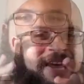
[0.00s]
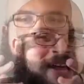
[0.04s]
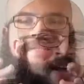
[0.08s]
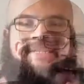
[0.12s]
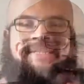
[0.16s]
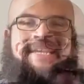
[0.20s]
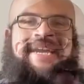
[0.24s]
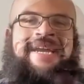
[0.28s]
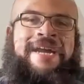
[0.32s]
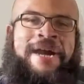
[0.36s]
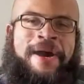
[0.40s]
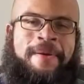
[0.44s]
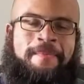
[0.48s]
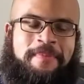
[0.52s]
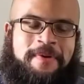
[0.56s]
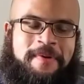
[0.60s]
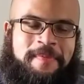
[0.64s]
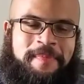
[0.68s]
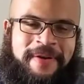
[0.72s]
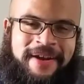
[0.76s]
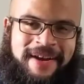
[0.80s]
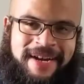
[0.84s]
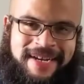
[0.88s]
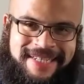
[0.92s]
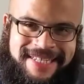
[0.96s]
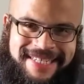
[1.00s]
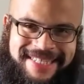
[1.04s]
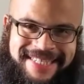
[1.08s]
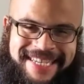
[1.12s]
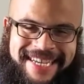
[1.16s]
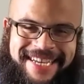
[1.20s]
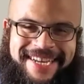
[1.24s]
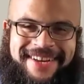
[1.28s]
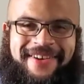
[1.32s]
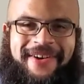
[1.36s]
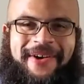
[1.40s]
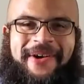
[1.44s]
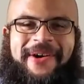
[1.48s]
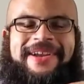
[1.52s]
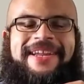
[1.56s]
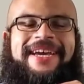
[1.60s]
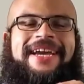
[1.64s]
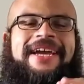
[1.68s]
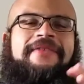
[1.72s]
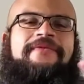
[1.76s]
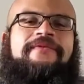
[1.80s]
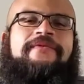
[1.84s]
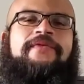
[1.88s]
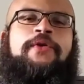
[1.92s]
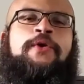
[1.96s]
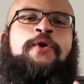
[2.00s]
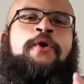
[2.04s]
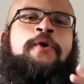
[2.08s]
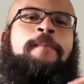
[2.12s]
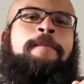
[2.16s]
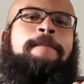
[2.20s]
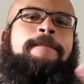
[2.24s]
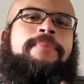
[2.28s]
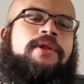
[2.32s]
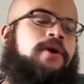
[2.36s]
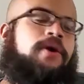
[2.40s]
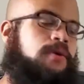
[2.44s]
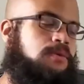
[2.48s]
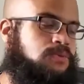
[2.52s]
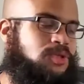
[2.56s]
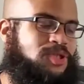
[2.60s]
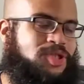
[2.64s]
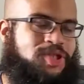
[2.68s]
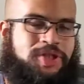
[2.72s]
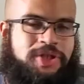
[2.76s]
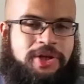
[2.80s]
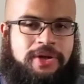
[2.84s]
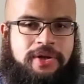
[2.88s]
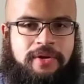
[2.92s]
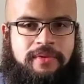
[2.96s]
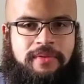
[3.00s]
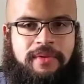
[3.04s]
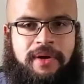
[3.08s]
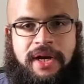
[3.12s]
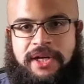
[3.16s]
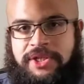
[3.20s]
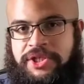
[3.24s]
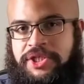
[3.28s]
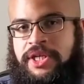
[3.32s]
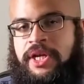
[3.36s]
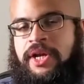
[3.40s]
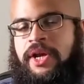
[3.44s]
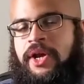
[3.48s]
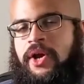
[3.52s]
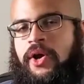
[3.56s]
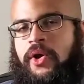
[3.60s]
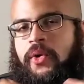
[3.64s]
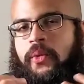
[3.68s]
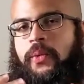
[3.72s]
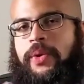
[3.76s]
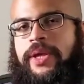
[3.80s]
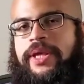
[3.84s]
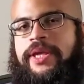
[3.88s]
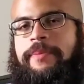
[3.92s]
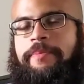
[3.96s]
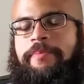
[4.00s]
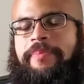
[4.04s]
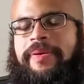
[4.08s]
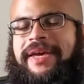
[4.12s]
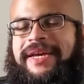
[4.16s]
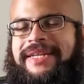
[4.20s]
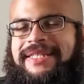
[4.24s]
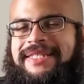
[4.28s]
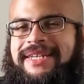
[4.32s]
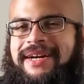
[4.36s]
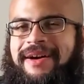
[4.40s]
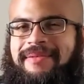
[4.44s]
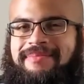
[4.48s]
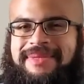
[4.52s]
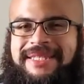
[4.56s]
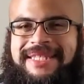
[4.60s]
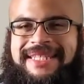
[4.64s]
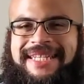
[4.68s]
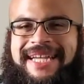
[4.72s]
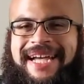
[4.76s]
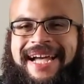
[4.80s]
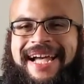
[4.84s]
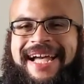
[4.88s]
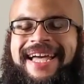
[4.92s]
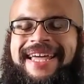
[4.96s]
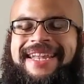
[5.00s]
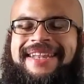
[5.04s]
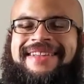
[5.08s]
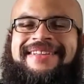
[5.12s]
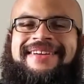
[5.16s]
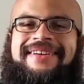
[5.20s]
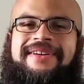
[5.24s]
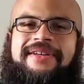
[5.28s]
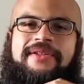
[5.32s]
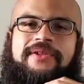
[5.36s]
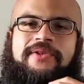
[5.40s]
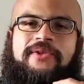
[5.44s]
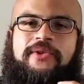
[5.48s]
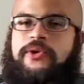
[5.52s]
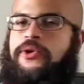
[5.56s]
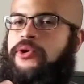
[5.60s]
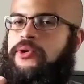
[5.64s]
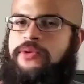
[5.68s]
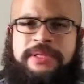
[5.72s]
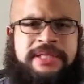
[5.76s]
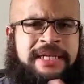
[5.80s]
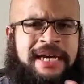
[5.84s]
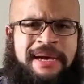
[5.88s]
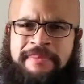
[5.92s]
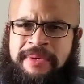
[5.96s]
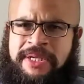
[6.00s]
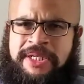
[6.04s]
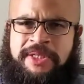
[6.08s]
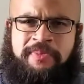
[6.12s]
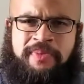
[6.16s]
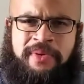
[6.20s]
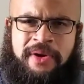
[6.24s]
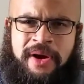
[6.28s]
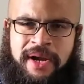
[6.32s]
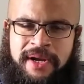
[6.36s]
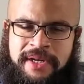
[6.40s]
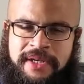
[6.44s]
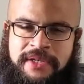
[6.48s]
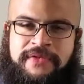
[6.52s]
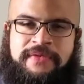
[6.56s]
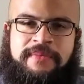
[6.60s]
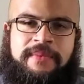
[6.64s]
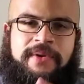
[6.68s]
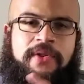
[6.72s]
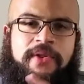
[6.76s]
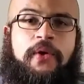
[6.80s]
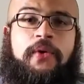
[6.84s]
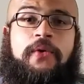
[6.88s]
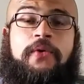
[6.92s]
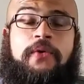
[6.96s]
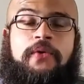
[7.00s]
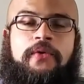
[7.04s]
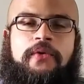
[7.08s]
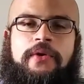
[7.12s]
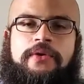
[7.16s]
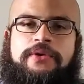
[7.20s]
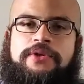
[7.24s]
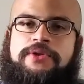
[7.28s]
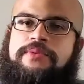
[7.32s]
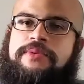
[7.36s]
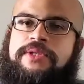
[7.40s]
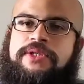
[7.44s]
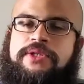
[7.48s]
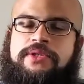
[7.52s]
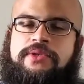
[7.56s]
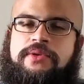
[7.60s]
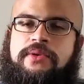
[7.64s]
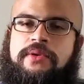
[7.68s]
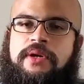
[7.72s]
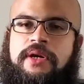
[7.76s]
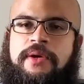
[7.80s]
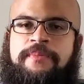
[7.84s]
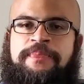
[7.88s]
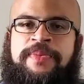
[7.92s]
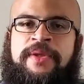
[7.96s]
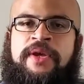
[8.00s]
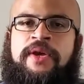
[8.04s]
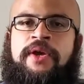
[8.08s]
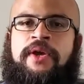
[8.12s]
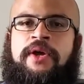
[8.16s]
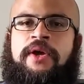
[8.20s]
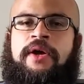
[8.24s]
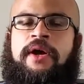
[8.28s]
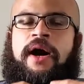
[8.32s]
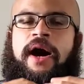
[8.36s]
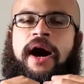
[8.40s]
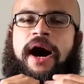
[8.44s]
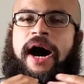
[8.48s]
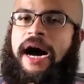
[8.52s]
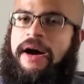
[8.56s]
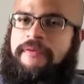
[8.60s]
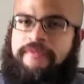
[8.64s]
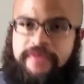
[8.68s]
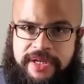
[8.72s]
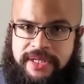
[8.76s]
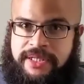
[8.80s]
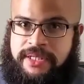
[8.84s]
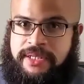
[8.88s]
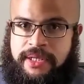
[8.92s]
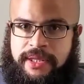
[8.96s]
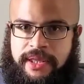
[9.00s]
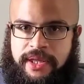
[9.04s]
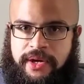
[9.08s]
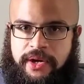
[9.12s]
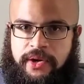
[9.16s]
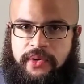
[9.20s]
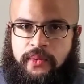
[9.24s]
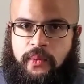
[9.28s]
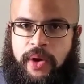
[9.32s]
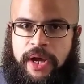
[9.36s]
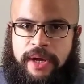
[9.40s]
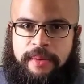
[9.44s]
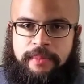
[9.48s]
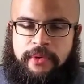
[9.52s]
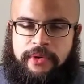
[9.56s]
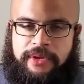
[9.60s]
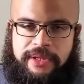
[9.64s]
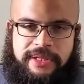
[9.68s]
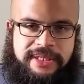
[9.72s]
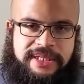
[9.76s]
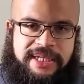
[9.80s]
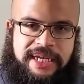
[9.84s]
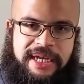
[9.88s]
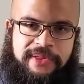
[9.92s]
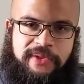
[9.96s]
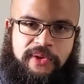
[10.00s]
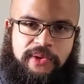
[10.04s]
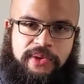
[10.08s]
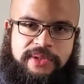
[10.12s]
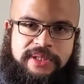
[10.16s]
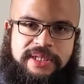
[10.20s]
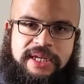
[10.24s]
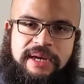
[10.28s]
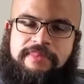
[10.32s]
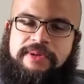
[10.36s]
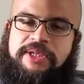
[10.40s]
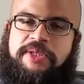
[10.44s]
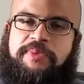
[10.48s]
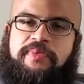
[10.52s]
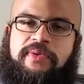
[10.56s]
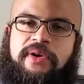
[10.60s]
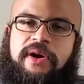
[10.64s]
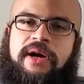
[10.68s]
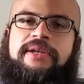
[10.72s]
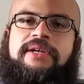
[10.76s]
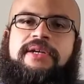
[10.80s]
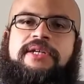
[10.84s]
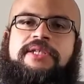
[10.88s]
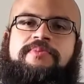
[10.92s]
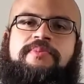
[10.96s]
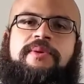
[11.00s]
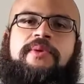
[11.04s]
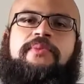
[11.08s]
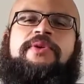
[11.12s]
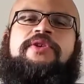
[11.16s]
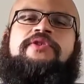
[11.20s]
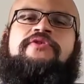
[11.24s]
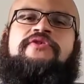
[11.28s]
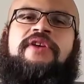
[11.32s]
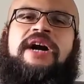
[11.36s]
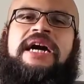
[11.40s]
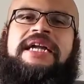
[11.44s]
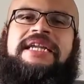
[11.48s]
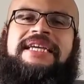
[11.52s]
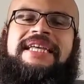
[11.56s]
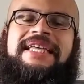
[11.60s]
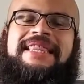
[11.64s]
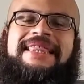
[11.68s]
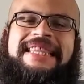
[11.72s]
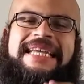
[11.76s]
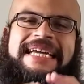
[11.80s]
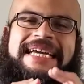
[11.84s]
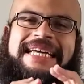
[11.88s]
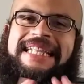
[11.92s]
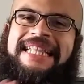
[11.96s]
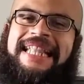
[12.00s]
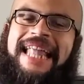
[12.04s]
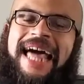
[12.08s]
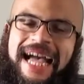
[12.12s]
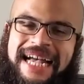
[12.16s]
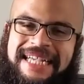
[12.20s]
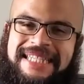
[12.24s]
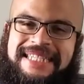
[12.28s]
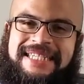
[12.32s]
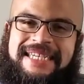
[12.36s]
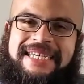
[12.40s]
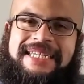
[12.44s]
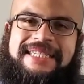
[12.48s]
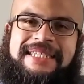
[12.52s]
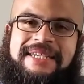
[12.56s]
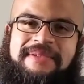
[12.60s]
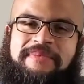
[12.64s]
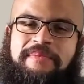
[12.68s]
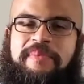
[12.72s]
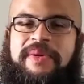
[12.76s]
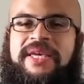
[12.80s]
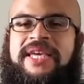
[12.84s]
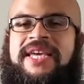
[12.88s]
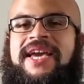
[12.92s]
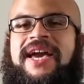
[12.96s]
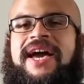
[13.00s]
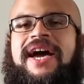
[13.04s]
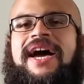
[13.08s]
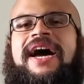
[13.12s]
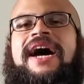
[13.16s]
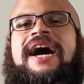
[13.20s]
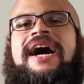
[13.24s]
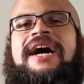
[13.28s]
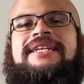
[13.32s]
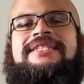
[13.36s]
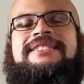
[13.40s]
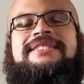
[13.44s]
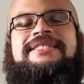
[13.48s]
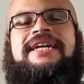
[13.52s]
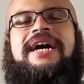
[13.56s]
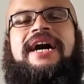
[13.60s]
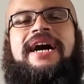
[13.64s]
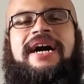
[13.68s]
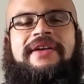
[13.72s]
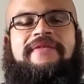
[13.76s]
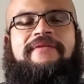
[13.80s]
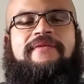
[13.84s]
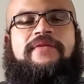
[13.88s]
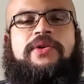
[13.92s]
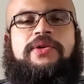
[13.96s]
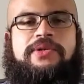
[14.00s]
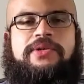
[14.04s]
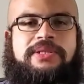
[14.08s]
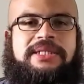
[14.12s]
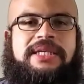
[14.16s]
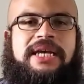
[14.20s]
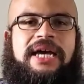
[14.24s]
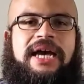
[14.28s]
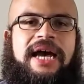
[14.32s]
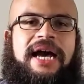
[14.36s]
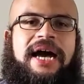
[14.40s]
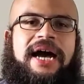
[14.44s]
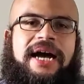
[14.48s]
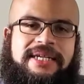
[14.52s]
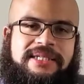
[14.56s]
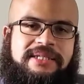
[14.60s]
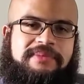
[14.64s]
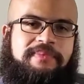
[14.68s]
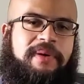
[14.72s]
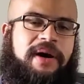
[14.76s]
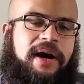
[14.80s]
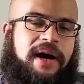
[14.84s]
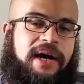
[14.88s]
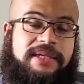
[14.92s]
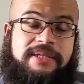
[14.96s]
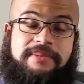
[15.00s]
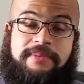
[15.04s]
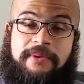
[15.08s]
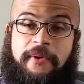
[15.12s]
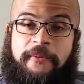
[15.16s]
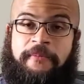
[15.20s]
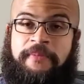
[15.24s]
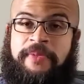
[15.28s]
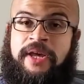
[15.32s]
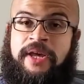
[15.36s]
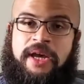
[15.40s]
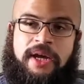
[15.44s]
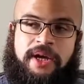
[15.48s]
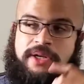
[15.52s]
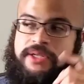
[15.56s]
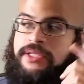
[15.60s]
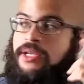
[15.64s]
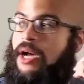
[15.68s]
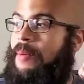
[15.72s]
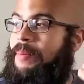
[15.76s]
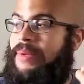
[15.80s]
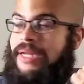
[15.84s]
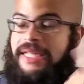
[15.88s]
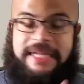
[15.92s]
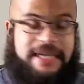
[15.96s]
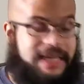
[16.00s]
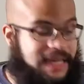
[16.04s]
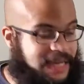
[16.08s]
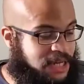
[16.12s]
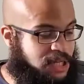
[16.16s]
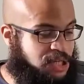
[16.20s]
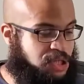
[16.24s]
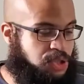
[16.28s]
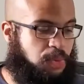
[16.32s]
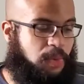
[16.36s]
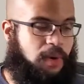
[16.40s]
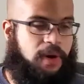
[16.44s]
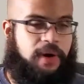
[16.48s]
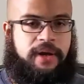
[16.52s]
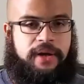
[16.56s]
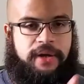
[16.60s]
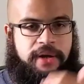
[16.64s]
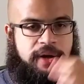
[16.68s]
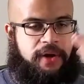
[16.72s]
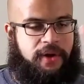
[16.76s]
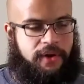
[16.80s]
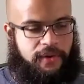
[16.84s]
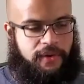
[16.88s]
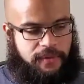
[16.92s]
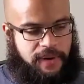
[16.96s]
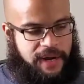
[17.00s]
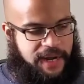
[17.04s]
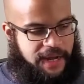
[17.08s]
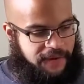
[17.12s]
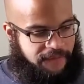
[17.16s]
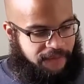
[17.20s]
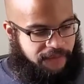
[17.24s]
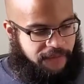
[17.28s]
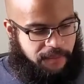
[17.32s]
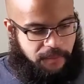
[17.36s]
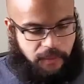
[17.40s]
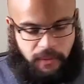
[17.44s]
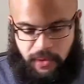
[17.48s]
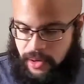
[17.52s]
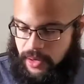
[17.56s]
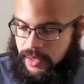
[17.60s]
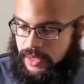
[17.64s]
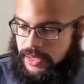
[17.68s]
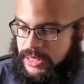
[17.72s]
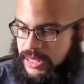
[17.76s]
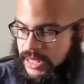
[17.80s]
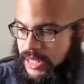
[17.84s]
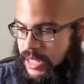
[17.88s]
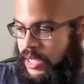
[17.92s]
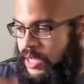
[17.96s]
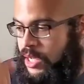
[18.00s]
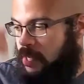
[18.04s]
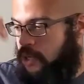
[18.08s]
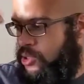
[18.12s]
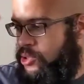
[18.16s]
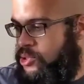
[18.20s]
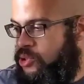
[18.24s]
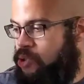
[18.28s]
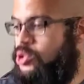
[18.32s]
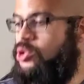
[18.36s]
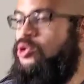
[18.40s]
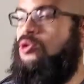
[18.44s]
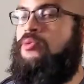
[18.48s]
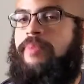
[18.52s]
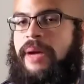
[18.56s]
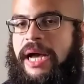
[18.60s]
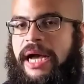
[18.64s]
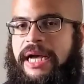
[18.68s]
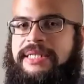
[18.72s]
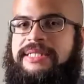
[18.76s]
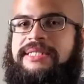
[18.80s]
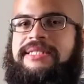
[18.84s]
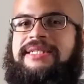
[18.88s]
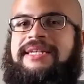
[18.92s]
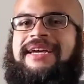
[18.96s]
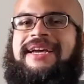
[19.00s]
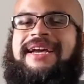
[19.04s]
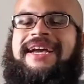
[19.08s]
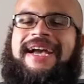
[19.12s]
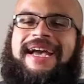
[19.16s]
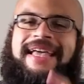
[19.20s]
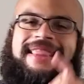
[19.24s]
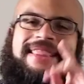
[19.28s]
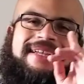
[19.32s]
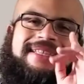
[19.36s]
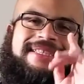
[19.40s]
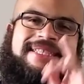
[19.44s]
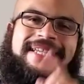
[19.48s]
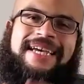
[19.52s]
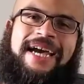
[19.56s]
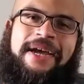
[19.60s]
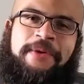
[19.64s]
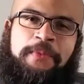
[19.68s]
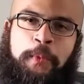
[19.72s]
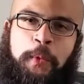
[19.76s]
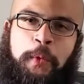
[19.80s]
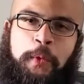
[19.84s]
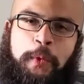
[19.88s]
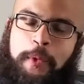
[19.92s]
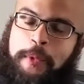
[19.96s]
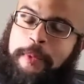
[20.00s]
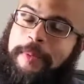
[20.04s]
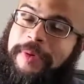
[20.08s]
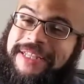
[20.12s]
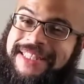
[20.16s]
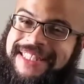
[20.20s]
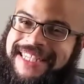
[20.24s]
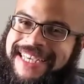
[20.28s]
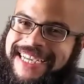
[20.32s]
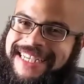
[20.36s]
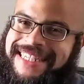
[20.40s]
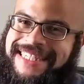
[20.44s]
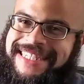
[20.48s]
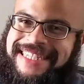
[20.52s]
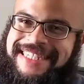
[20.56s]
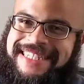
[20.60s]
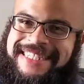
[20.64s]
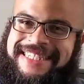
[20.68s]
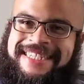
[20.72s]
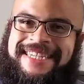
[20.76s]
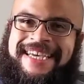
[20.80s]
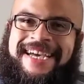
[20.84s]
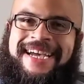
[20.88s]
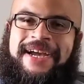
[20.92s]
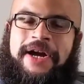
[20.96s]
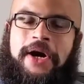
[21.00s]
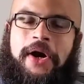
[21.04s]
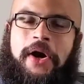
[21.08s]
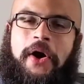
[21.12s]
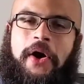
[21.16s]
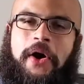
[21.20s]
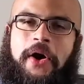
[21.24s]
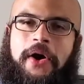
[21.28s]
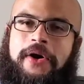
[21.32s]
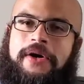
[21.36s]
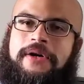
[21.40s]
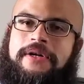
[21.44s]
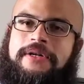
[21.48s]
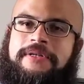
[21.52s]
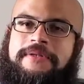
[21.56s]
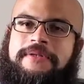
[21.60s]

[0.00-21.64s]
Today I'm prepared to take on a full-blown sugar rush. We picked up 10 Little Debbie's products from our local grocery store. Obviously, there are way more than 10 Little Debbie's products, but we try to get the classics and be as diverse as possible. So I'm going to each one, rank it from worst to best, and the 10 we will be tasting today are